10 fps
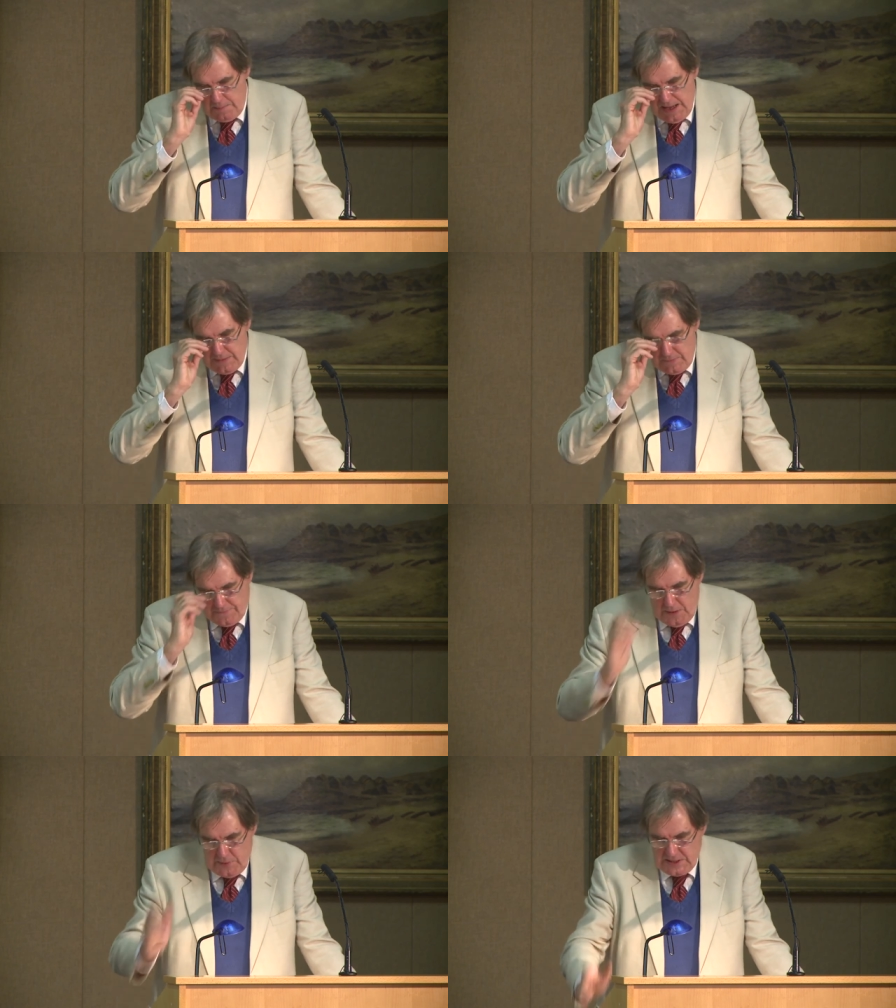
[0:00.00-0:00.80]
But
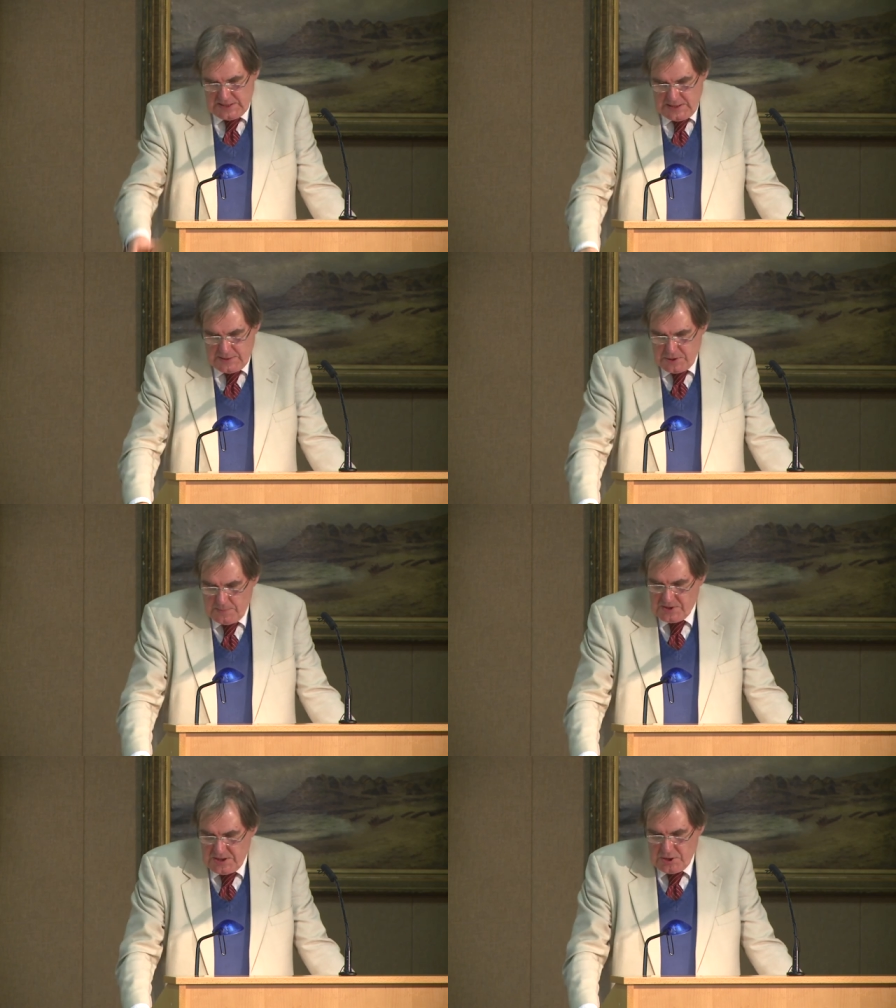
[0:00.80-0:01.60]
following Stith
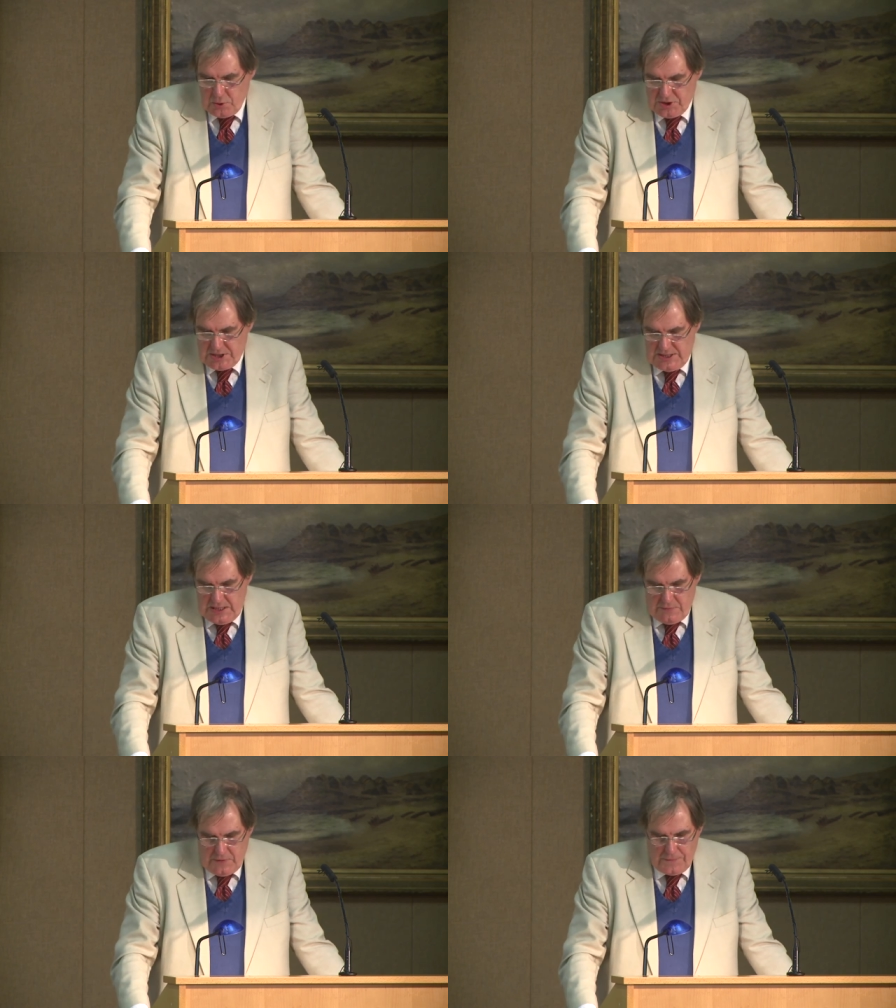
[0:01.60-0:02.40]
Thompson's
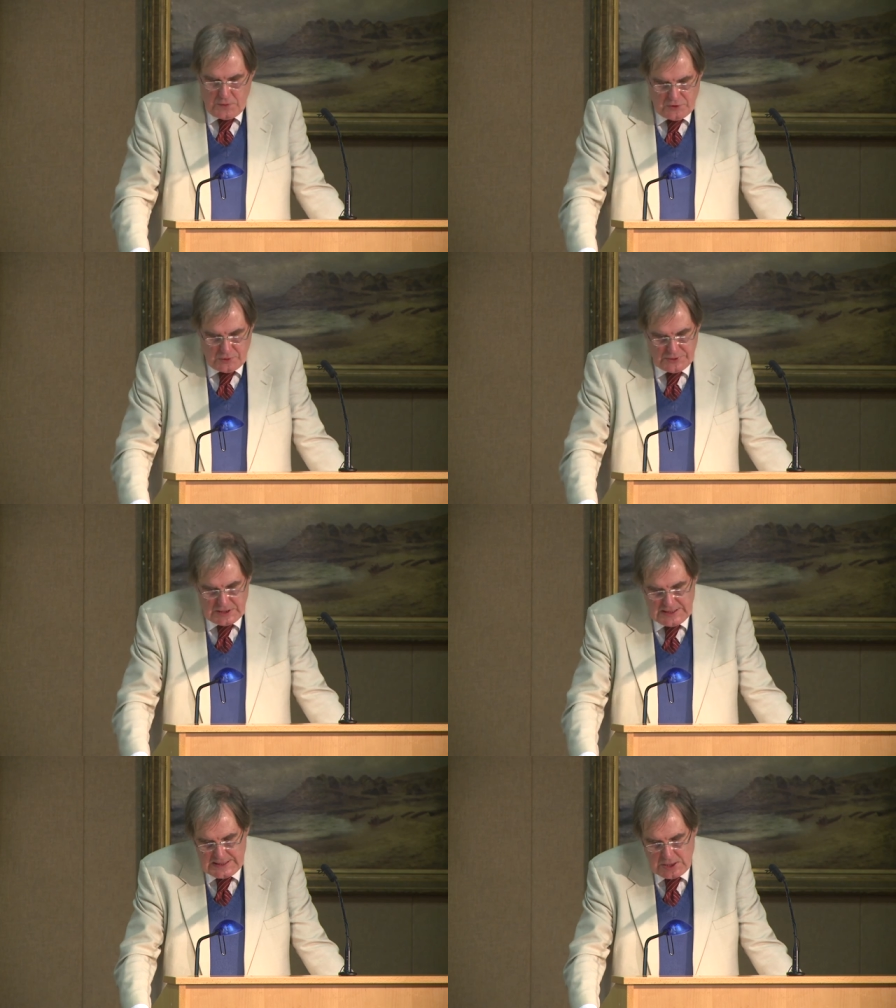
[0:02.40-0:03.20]
austere refusal
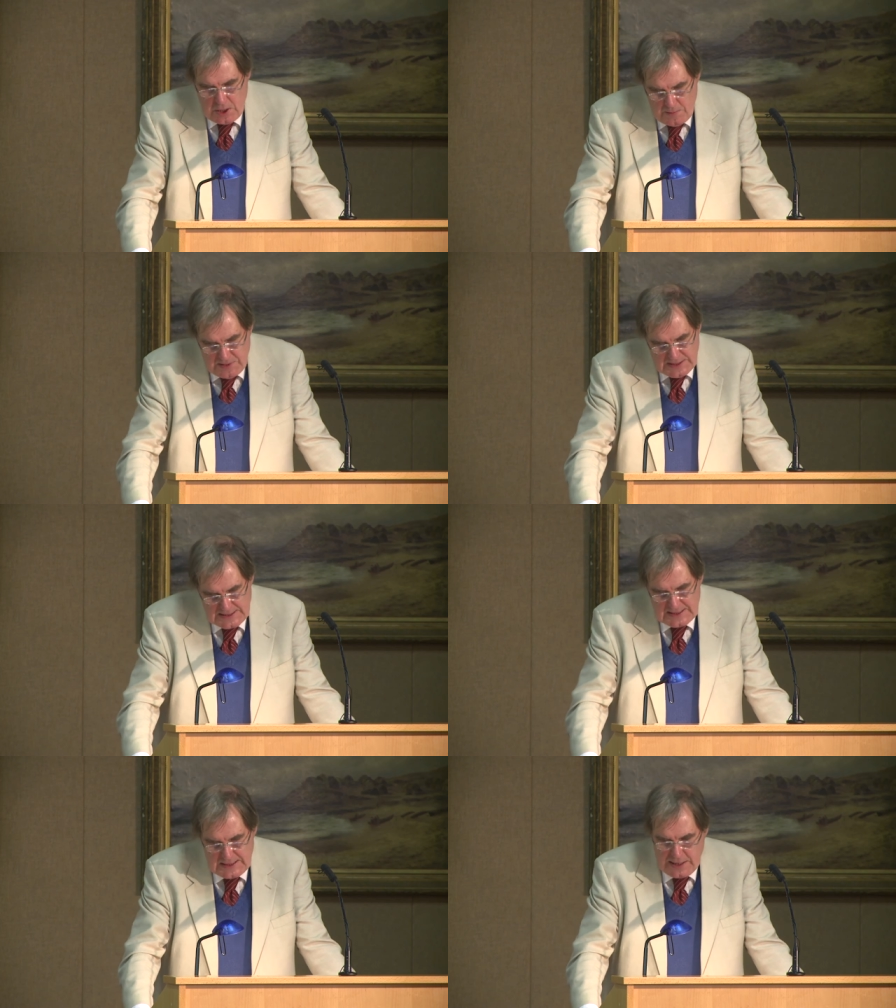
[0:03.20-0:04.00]
to determine the
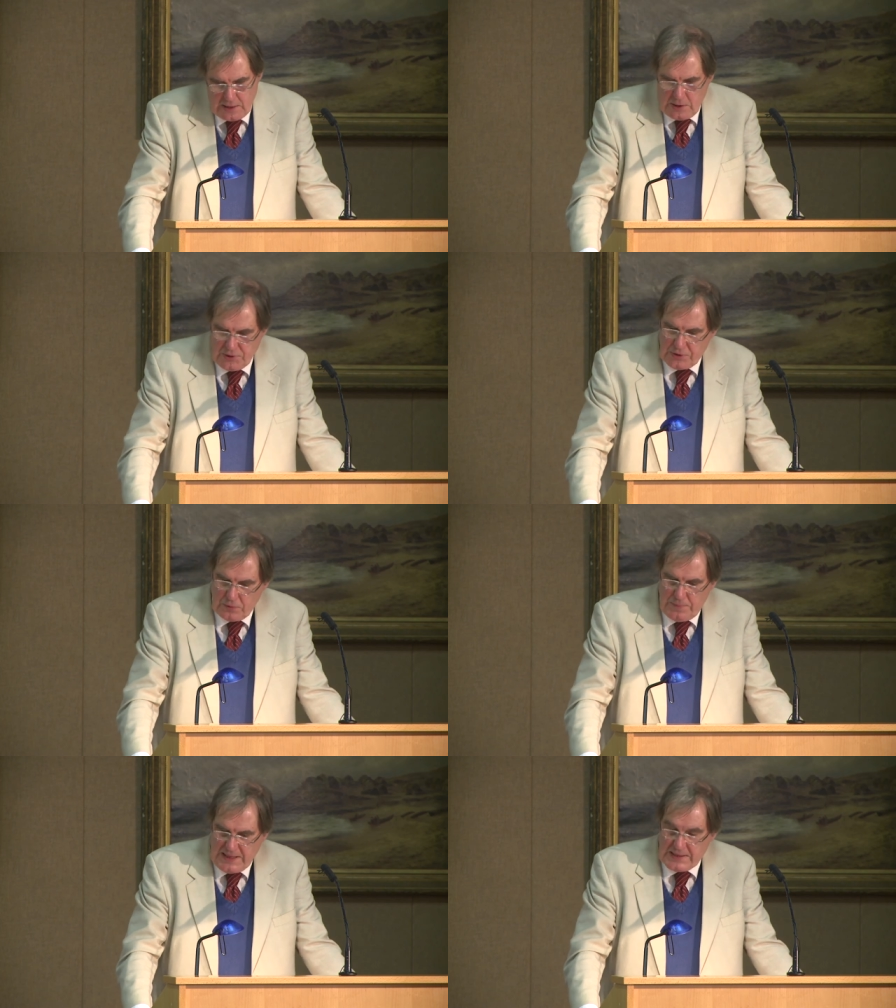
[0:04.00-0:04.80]

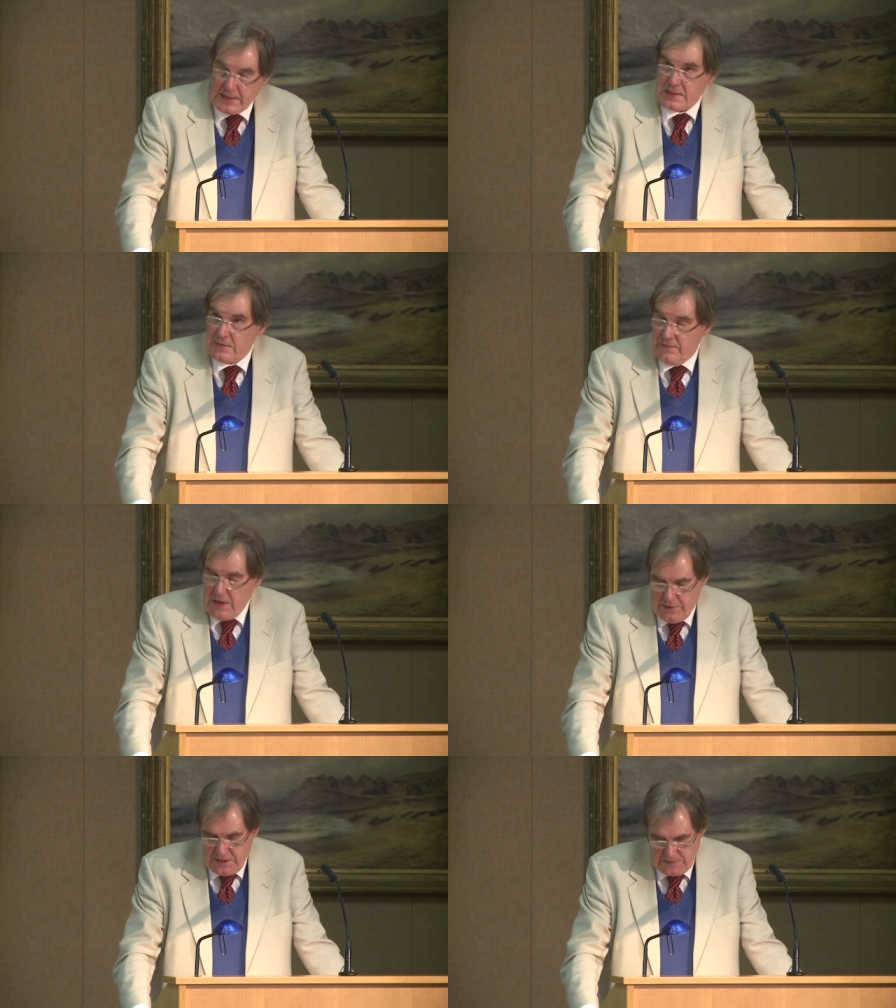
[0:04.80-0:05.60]
psychological basis of
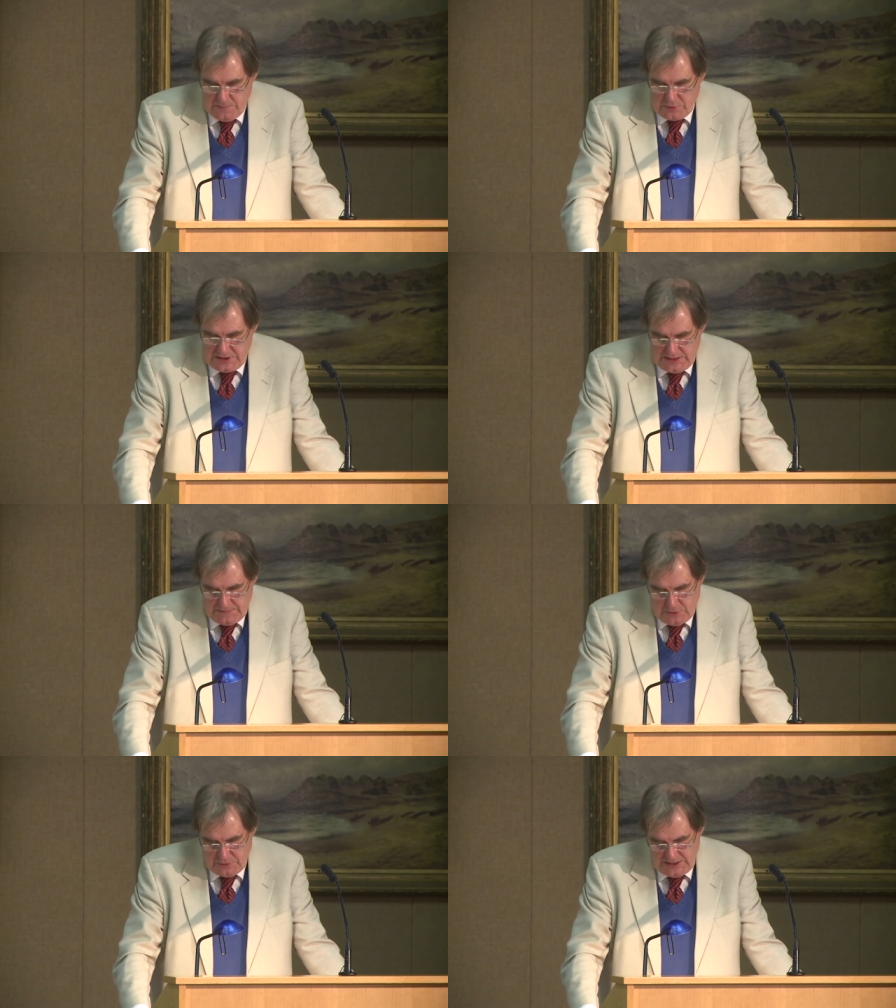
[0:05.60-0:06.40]
various
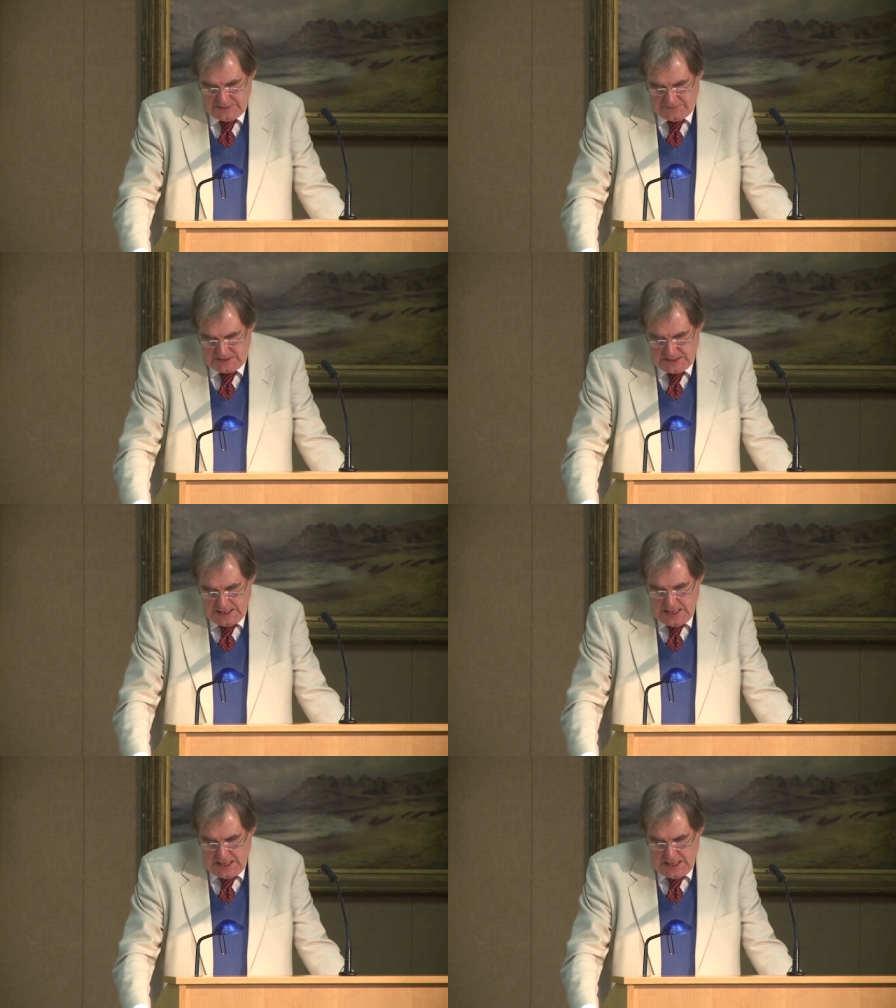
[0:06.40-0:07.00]
motifs,